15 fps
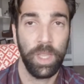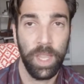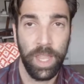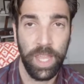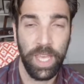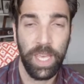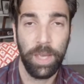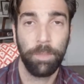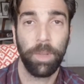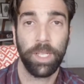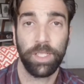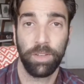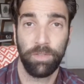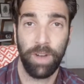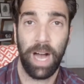the plus
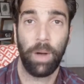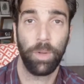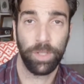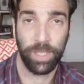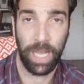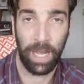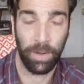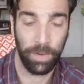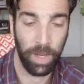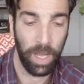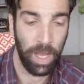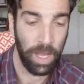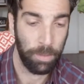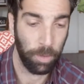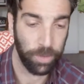a vowel sound,
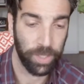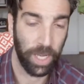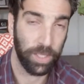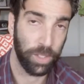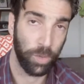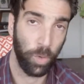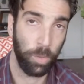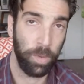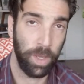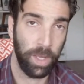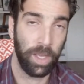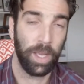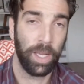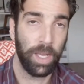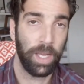most cases will be
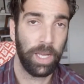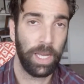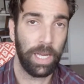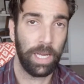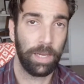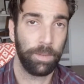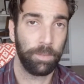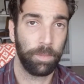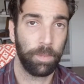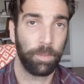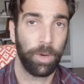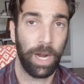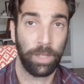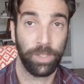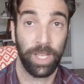
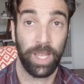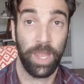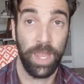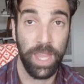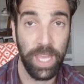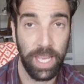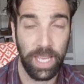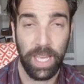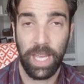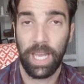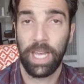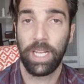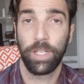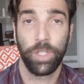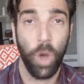pronounced like the.
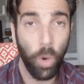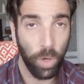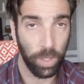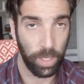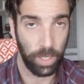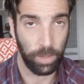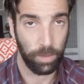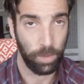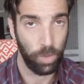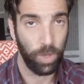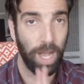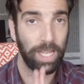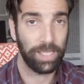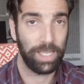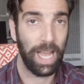Totally, you
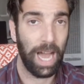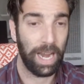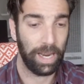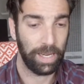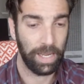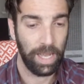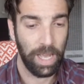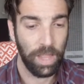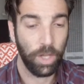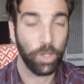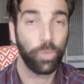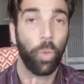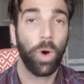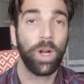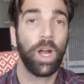guys got it. There's
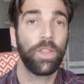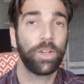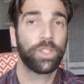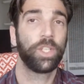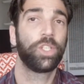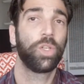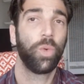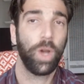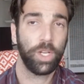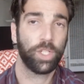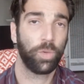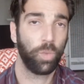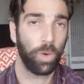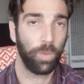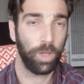one other
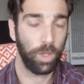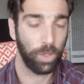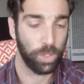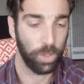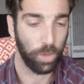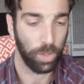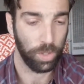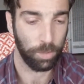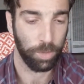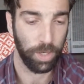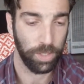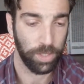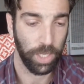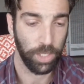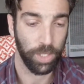situation where we use the
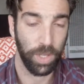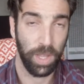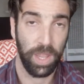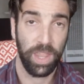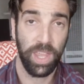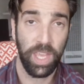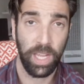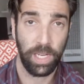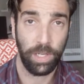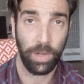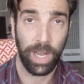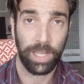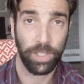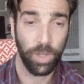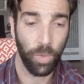pronunciation the. Do you
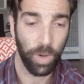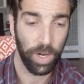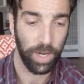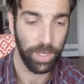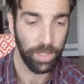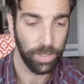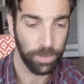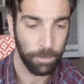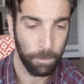guys know what it is?